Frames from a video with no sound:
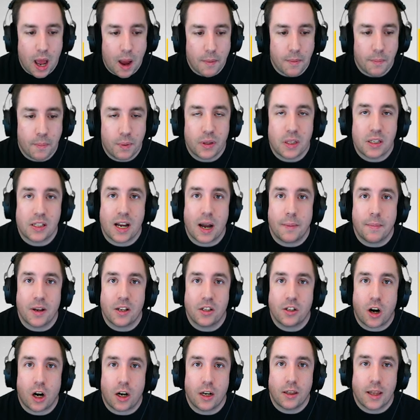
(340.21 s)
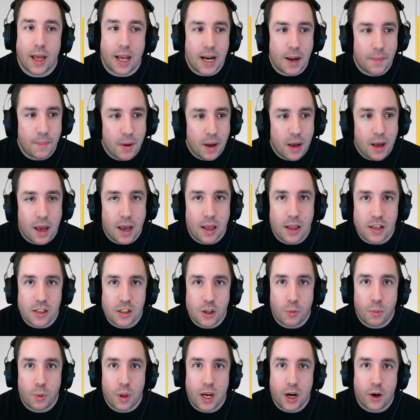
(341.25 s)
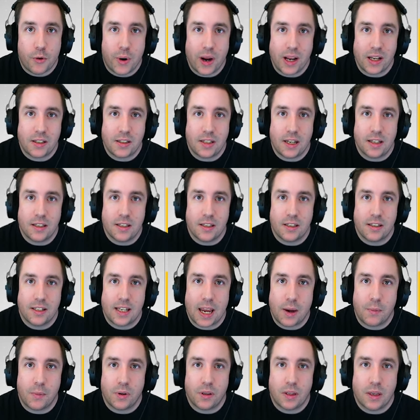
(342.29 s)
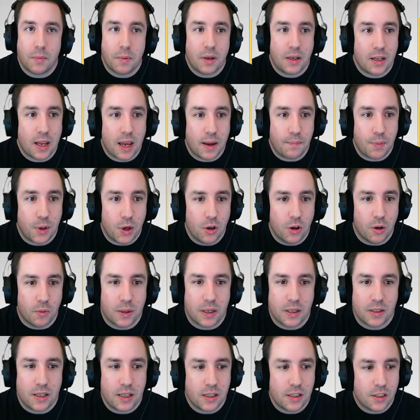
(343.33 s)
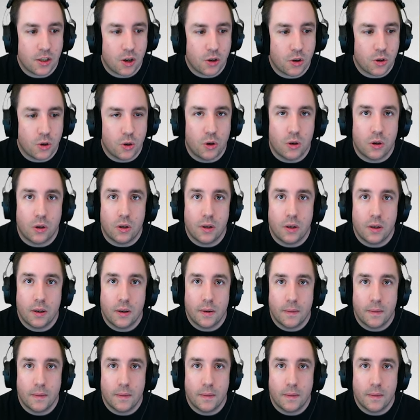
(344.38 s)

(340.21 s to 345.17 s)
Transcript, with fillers: I'm gonna put this guy in my starting lineup and let's go play a ranked seasons game with him and debut him because he's so cool.